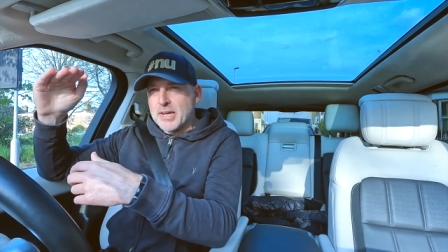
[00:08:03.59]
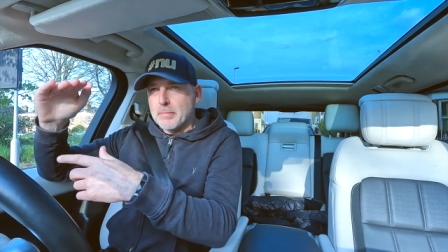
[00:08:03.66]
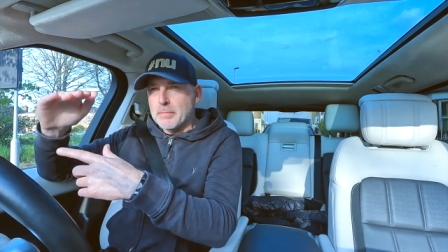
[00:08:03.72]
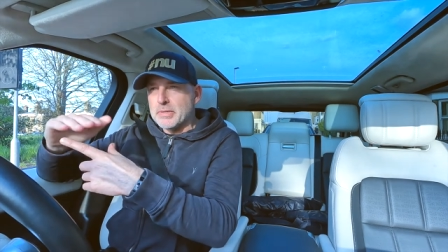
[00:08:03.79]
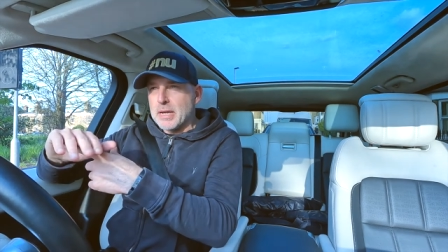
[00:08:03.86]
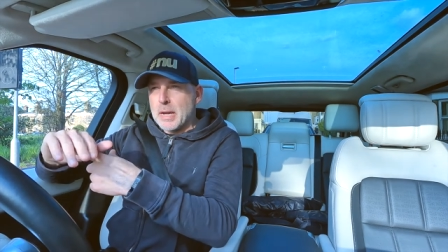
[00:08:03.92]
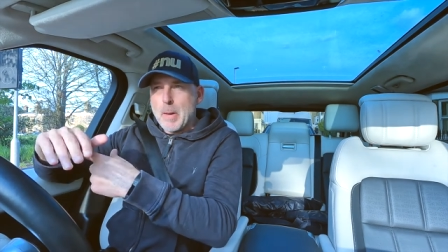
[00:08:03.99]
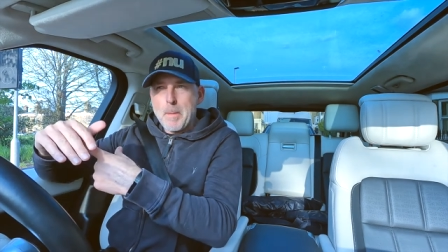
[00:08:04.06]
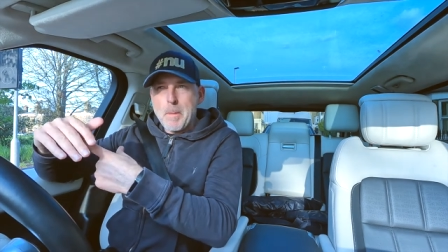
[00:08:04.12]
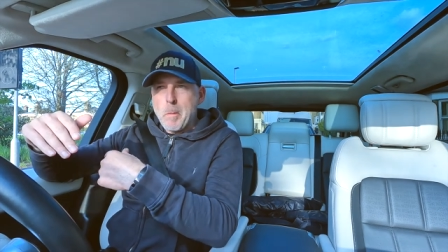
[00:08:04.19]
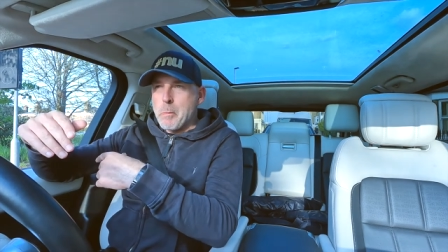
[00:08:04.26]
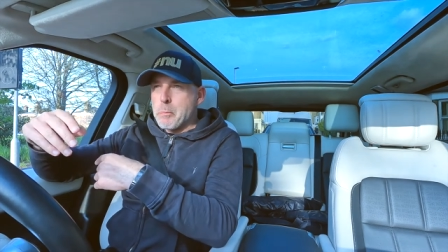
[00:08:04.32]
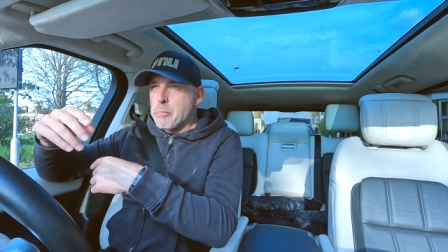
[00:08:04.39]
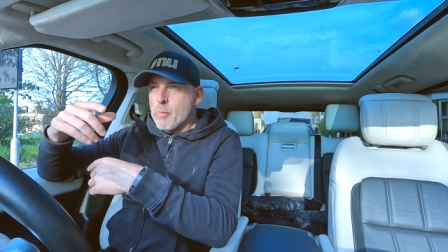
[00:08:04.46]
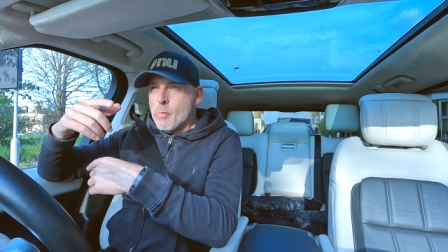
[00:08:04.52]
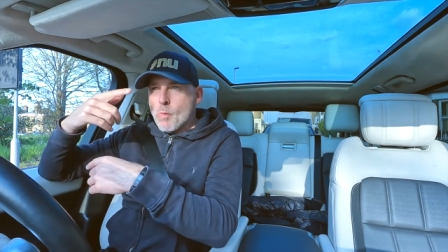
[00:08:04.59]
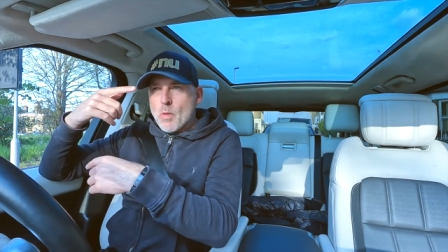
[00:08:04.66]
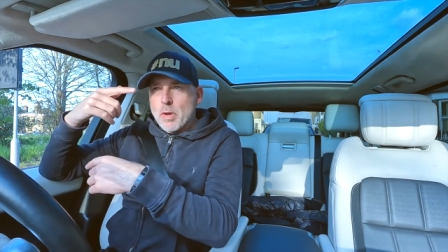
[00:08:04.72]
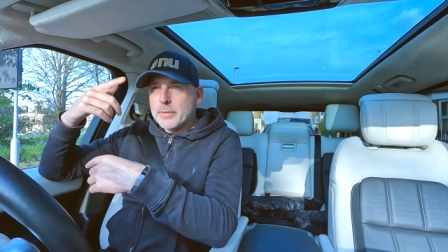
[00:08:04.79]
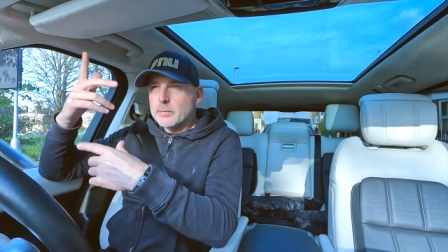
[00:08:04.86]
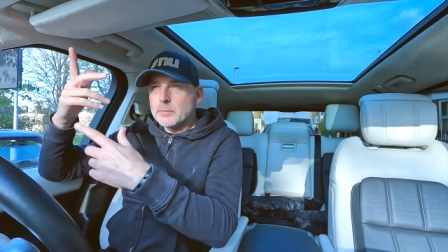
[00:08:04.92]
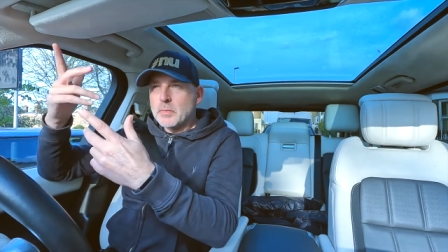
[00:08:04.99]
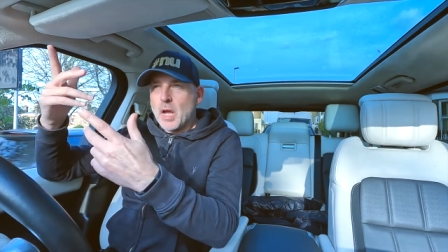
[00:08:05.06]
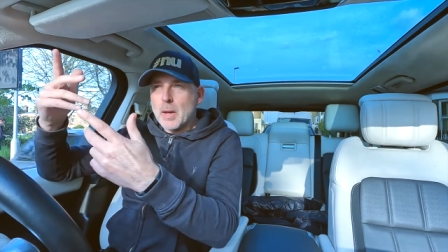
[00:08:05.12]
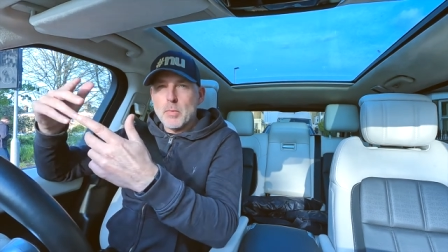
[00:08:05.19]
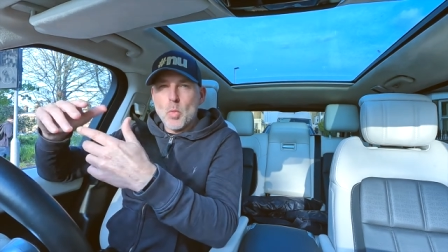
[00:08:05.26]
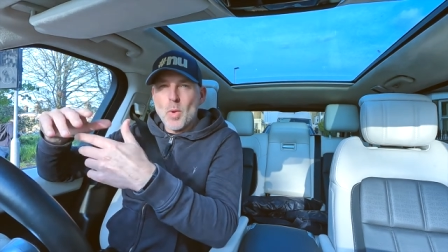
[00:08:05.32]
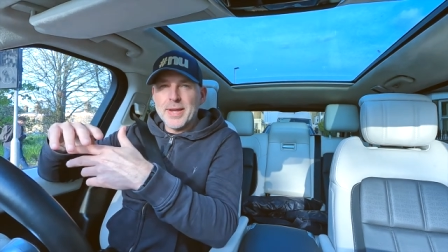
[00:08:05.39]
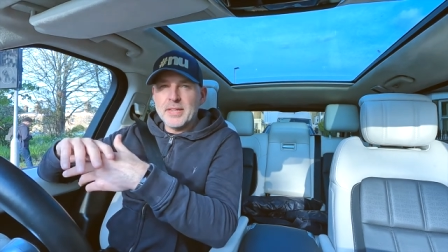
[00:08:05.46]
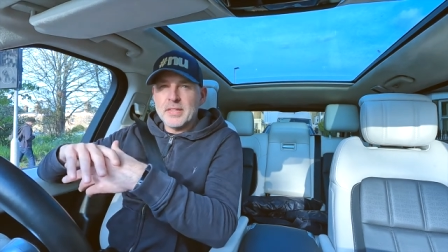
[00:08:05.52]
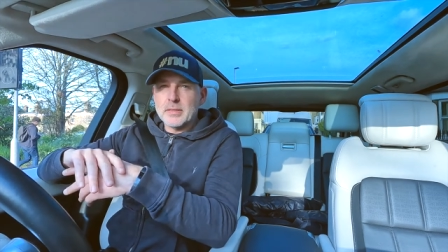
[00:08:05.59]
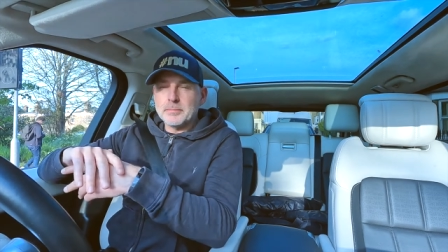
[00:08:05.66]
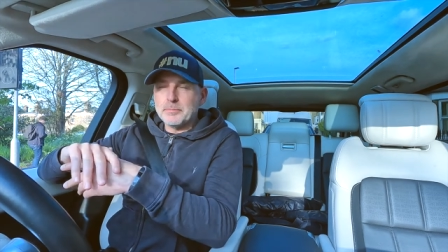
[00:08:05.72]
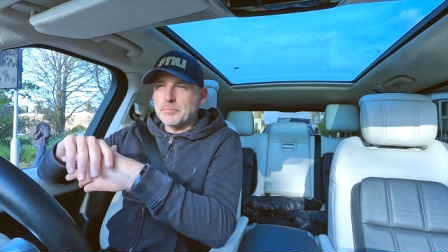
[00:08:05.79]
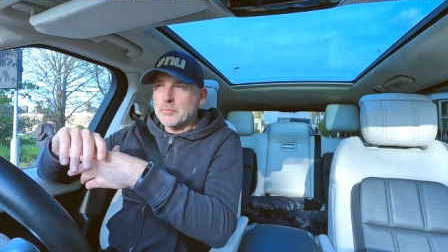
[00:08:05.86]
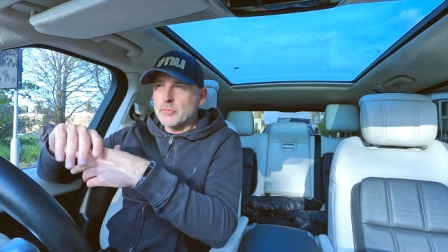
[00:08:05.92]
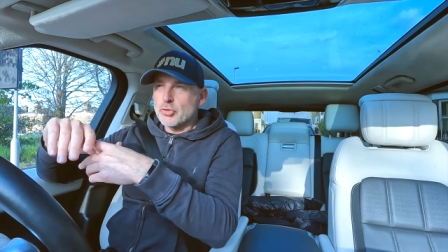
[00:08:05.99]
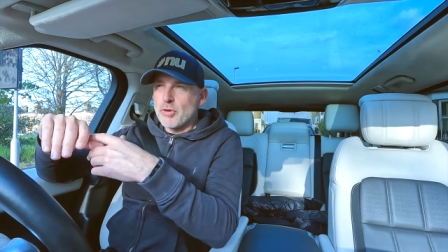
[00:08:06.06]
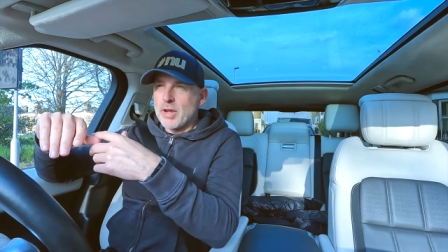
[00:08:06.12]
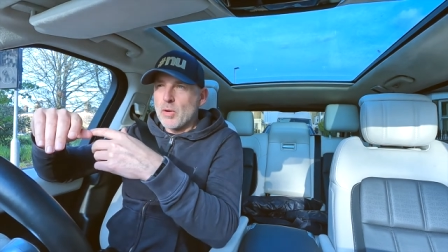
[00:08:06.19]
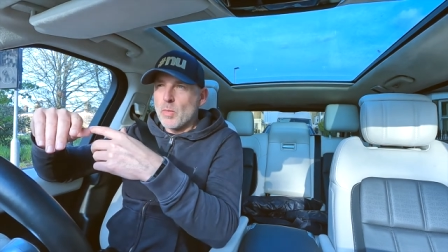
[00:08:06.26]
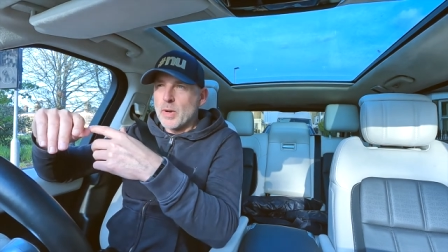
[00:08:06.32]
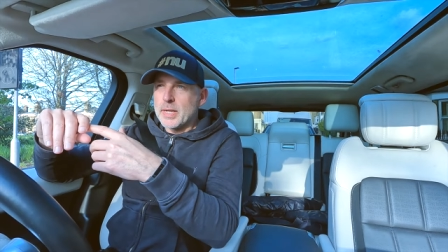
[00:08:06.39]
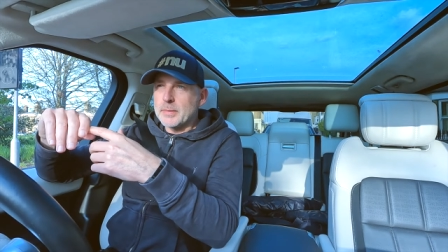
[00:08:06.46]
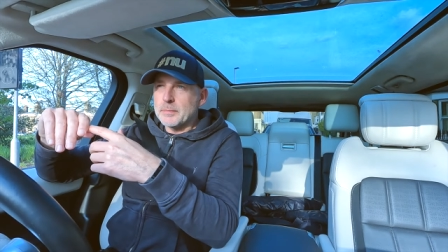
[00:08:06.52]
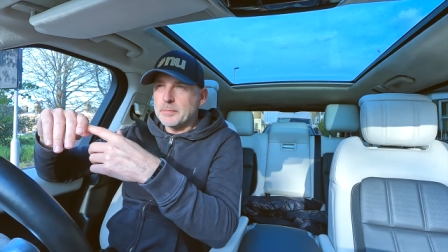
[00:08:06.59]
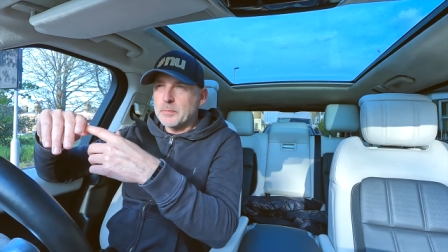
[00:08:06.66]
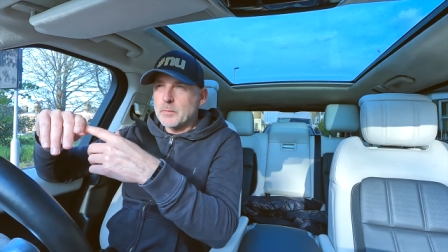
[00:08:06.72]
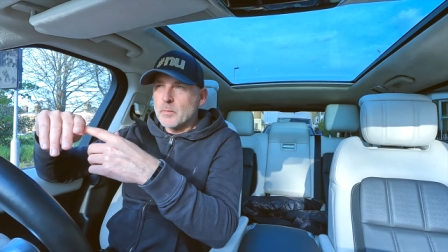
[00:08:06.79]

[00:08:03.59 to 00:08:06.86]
comes up, I'm awake straight away.